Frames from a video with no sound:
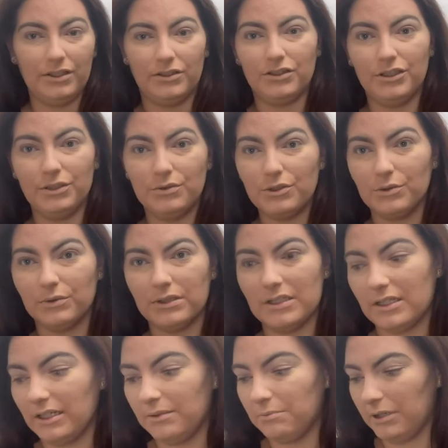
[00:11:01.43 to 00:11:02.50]
usual
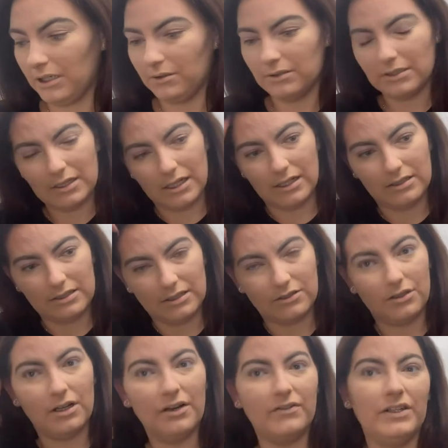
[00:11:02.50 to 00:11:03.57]
setting powders are because I don't
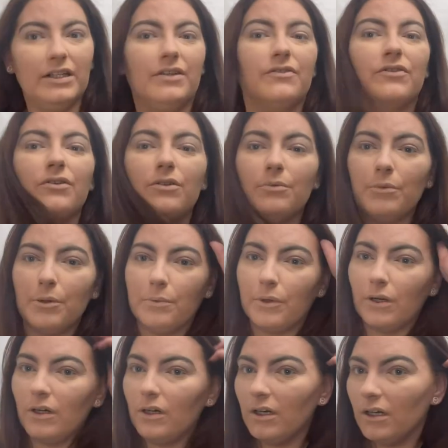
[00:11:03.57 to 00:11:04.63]
have any in front of me, but
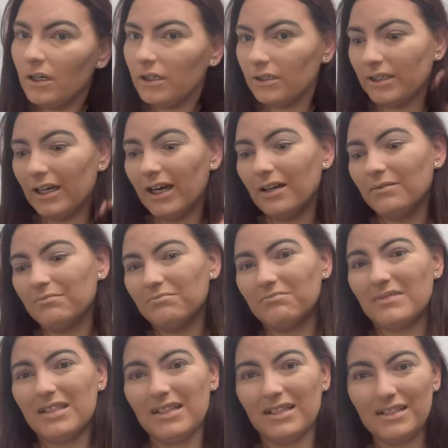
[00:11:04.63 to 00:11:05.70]
yeah,
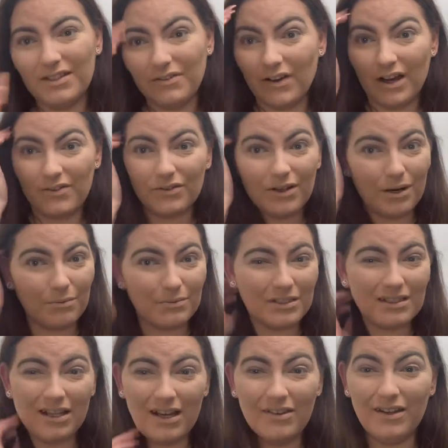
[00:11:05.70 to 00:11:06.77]
65 grams,
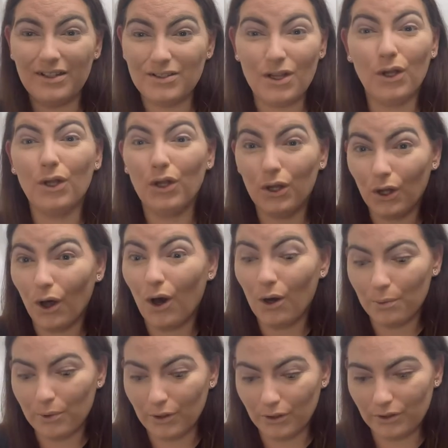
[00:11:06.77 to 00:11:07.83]
like that's a lot of
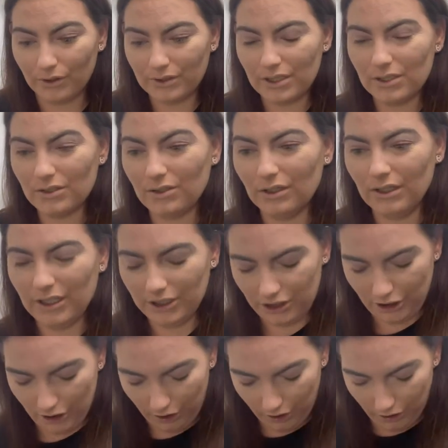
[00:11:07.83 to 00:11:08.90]
product. It's gonna last you a
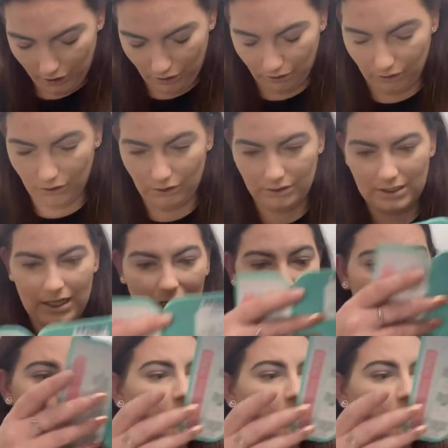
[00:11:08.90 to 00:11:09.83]
long, long time.